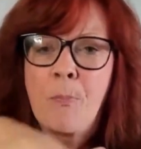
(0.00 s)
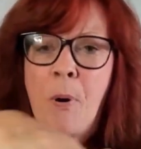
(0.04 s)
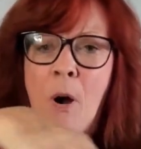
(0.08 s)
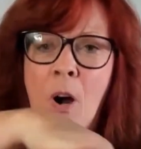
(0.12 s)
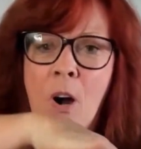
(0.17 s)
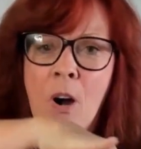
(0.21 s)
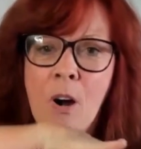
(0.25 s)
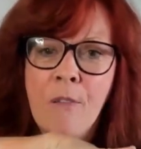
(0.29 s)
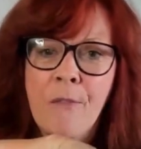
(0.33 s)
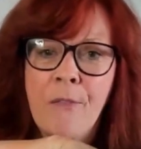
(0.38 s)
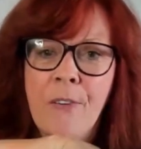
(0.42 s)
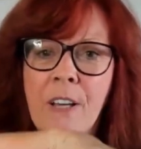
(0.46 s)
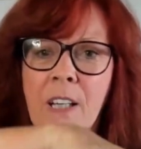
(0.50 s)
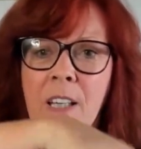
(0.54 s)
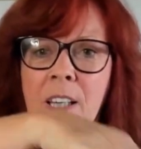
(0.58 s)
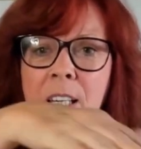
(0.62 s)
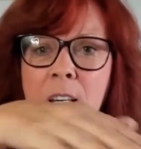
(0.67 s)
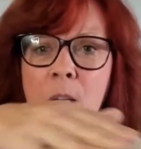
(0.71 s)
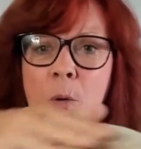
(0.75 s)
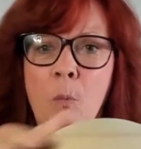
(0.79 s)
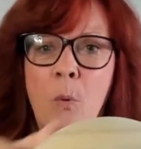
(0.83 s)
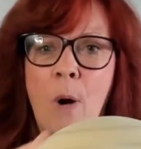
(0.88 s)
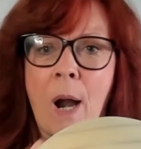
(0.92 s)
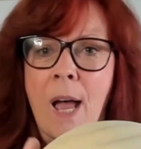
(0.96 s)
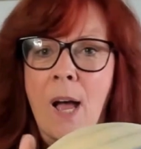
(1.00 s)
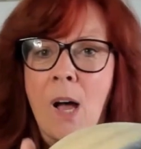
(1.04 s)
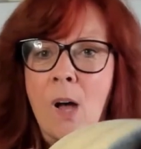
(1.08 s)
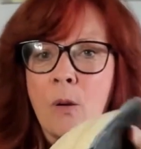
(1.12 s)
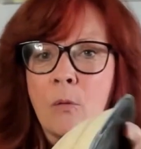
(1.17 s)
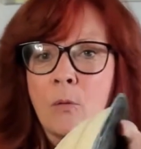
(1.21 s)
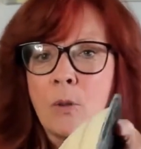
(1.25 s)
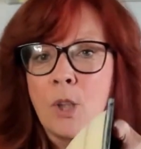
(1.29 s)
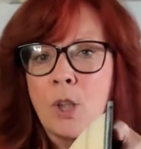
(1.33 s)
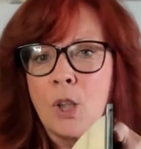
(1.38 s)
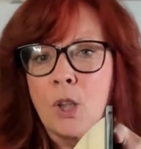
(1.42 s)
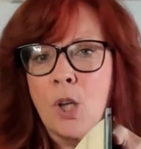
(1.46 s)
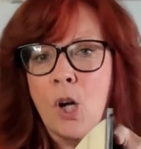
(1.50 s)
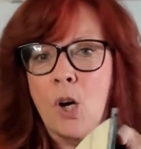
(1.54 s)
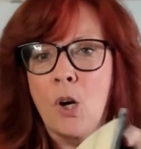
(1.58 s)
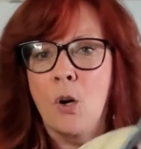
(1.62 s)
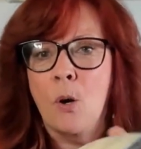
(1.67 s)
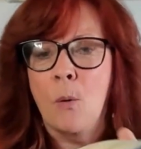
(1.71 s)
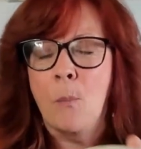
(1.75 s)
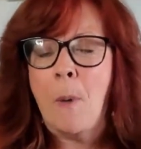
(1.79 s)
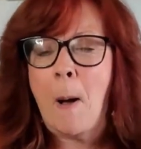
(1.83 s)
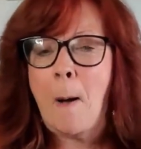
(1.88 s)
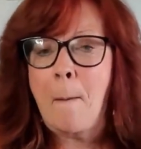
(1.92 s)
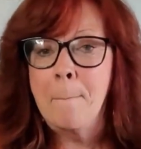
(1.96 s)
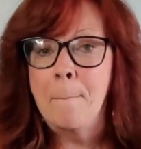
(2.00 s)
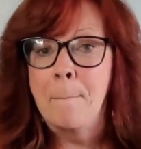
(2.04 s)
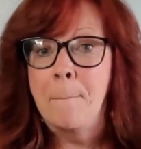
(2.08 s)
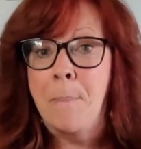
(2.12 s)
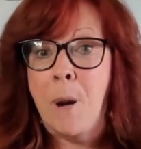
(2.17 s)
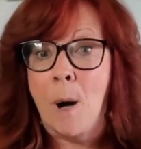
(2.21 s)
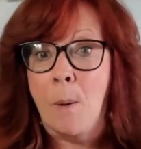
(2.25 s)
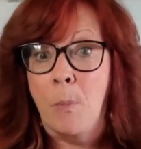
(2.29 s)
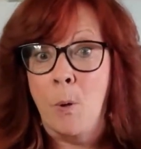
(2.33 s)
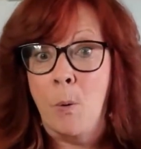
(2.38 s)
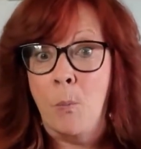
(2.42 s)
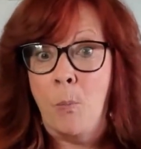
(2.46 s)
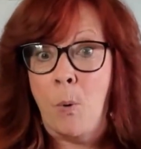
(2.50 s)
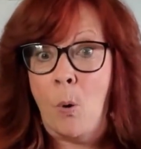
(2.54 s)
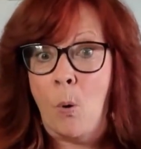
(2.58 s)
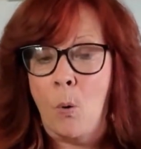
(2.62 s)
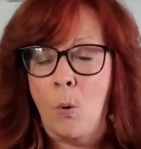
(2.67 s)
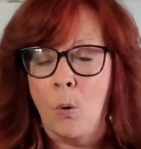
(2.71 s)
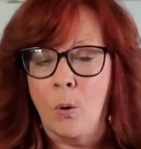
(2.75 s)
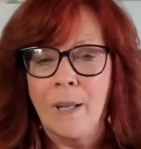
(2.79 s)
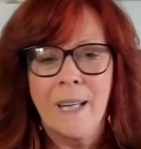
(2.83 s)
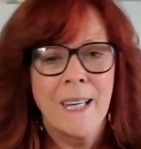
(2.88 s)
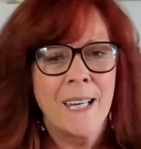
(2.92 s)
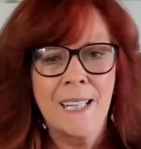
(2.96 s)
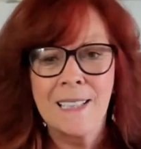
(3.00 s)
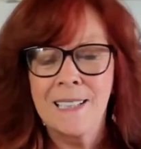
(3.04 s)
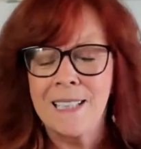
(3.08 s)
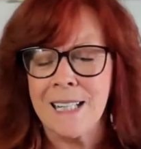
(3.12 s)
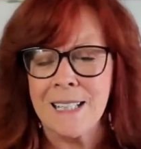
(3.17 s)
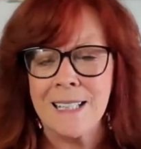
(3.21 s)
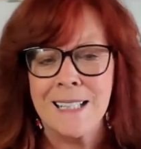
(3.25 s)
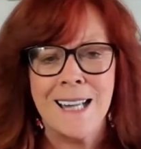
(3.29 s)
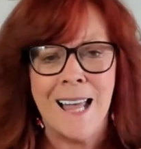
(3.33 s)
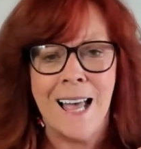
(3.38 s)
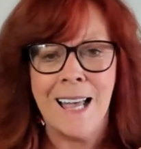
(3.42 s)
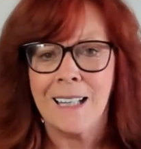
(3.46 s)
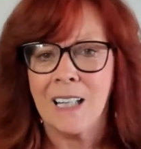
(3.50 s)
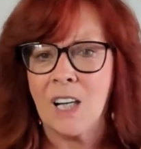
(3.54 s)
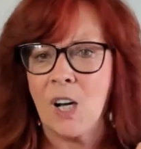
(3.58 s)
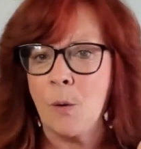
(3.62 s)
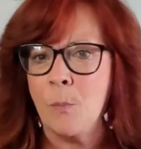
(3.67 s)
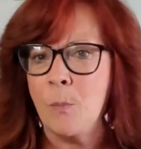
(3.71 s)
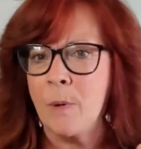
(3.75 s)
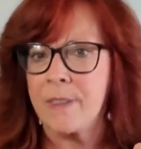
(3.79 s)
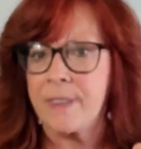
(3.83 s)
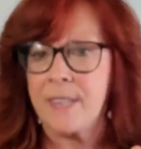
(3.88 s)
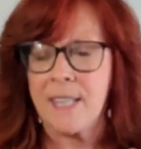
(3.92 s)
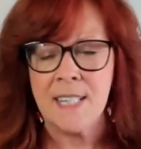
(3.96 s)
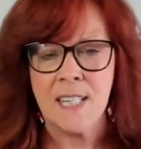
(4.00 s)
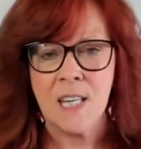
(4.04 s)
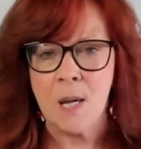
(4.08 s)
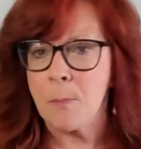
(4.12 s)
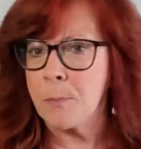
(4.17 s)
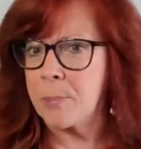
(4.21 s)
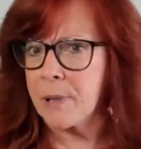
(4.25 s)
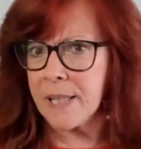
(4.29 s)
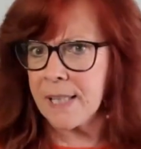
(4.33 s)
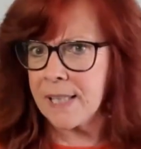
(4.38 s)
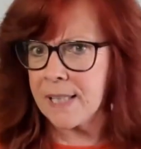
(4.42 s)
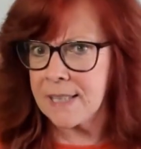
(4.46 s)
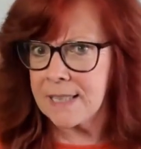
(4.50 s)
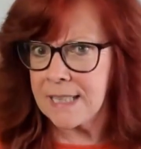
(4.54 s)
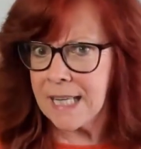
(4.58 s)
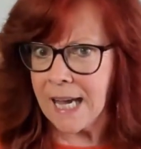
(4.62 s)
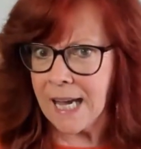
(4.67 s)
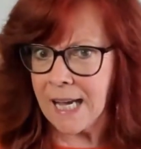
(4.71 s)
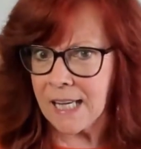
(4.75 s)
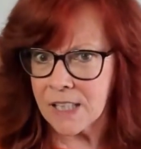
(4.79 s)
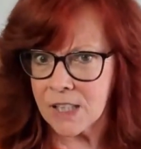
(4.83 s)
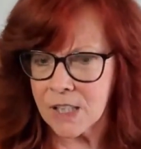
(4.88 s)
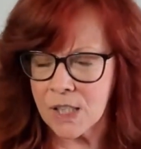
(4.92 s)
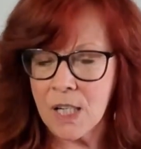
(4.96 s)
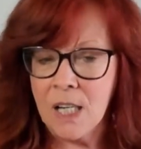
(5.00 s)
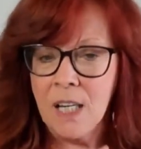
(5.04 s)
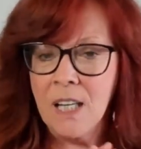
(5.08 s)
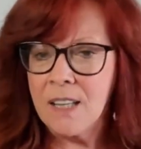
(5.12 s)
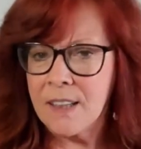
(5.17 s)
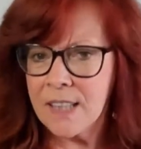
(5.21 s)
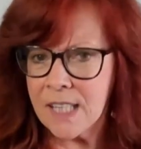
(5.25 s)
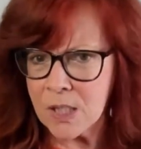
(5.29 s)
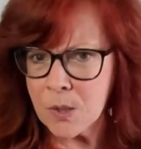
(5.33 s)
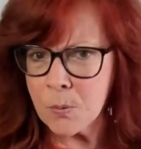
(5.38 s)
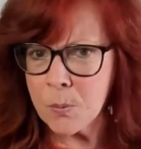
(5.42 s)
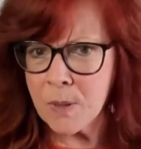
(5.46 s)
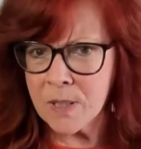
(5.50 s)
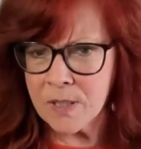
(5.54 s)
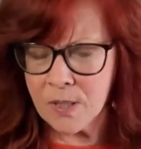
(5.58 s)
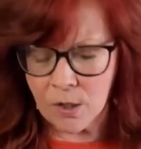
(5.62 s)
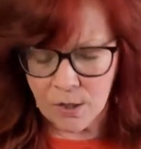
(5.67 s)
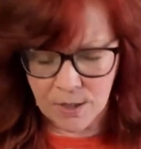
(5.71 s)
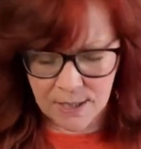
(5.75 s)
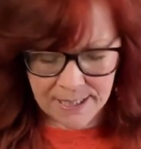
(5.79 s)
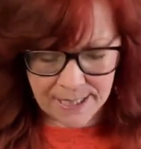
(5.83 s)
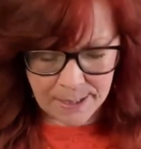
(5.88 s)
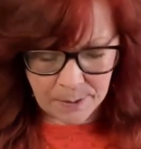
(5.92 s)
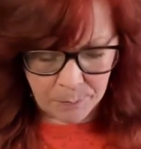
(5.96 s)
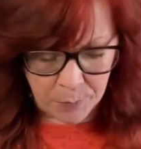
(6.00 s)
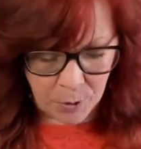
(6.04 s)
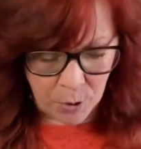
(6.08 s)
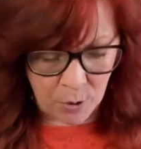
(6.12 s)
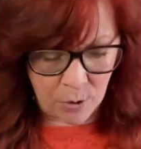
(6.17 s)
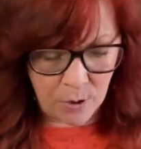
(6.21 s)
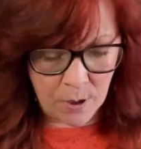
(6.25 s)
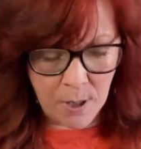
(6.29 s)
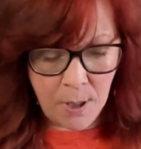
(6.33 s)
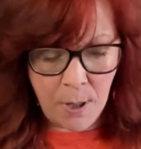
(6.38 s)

Perfectly round globe bubble bowl. It does not come with the template attached. This was our sample.